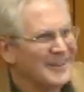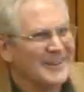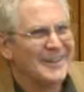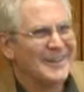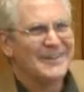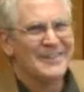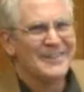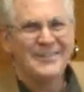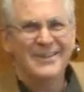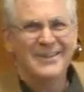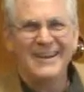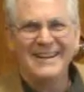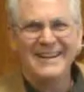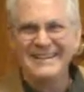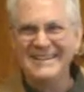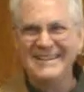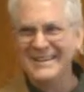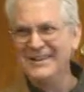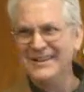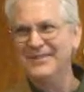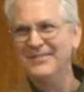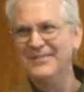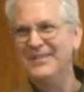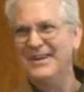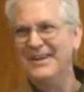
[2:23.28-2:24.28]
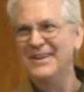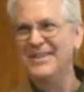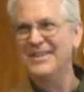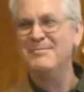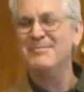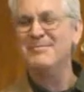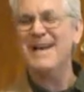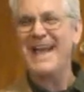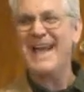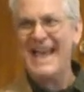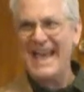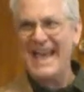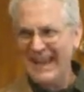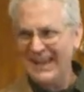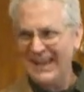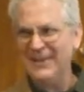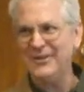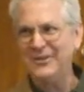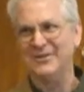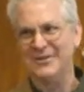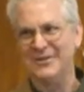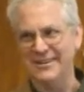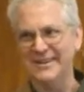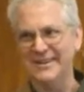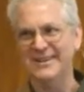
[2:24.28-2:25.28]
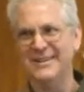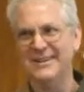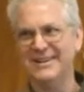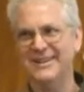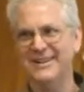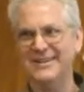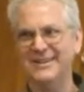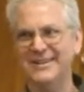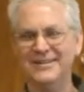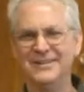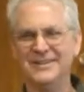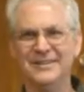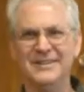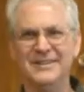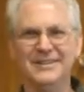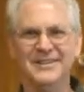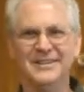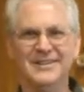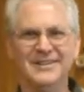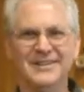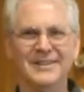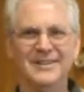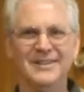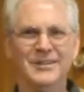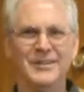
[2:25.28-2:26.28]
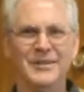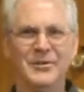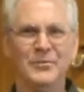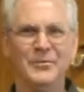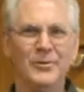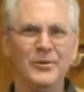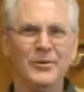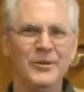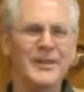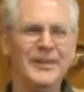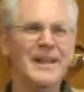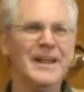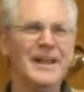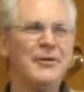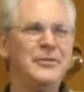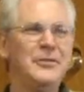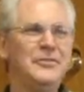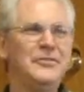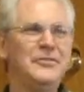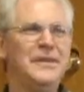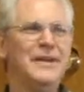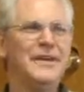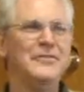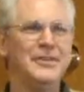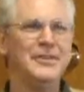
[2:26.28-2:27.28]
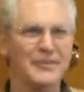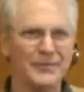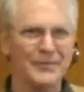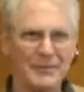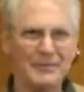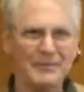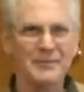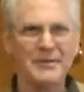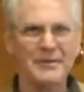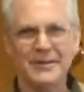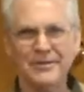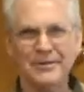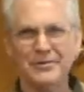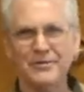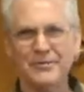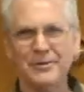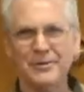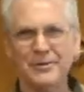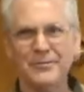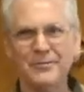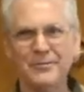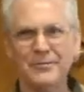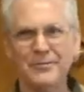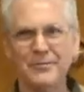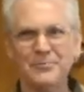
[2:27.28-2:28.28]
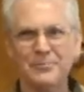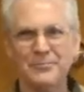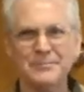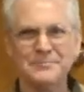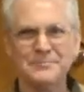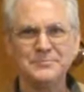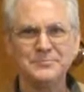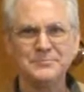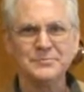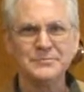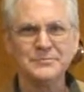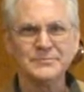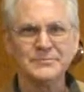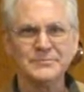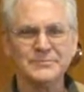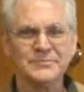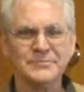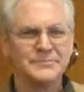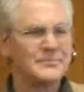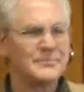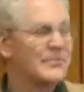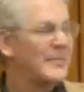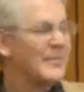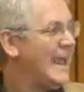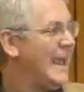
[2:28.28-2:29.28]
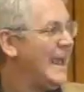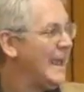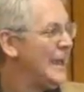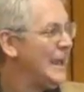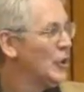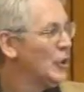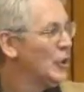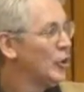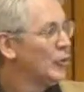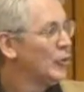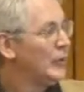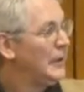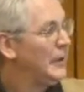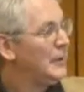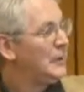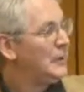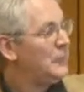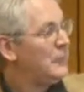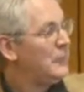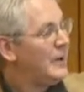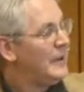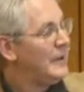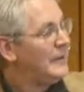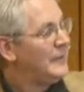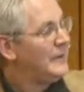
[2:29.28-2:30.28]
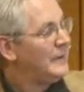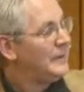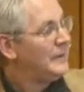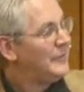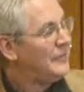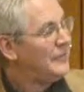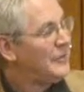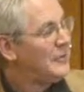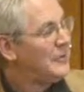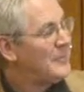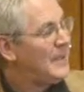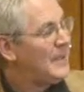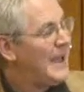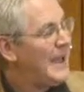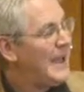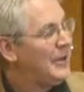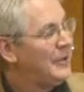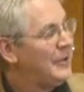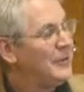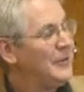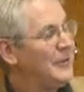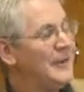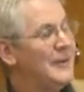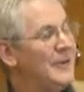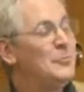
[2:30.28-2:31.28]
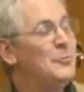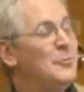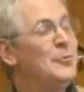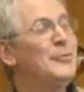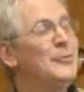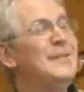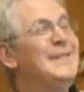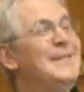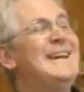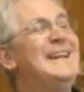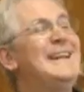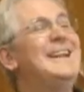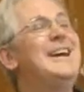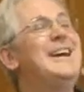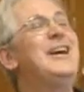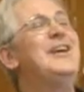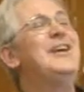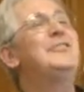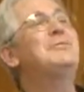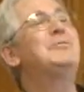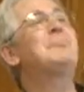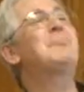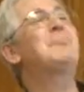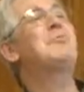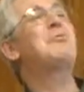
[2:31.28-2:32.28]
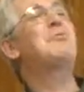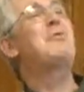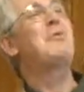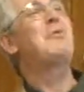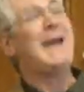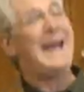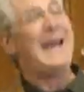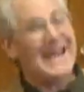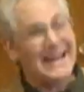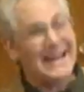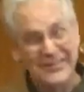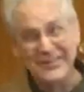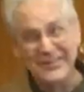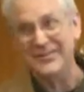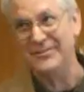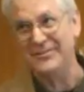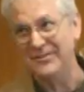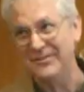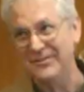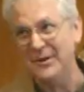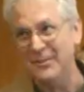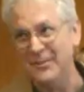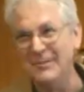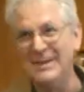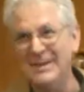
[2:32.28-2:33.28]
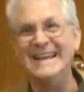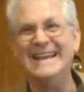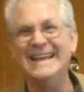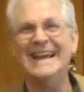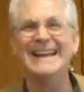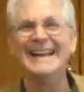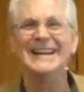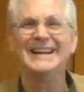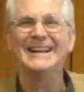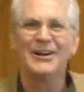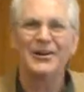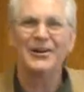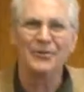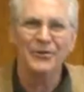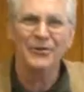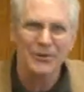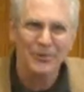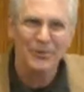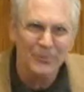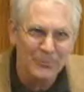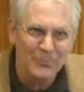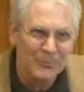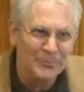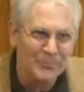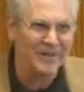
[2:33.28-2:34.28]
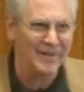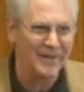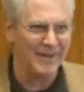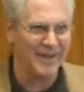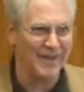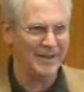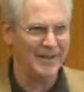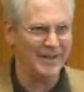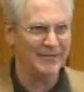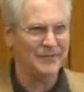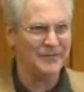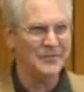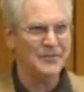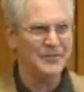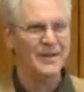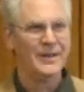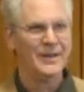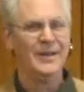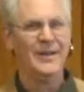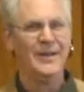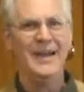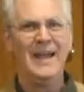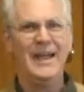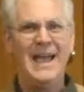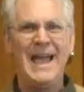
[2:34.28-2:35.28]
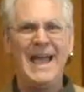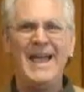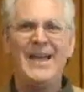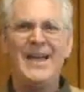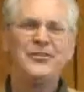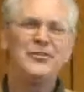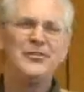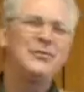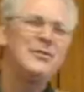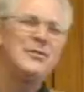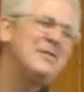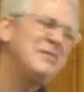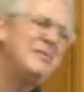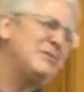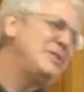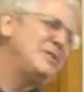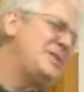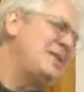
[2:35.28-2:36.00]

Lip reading: to identify them accurately will allow us to have healthy relationships. And learning to identify them accurately will let us practice them in our own lives, so that if we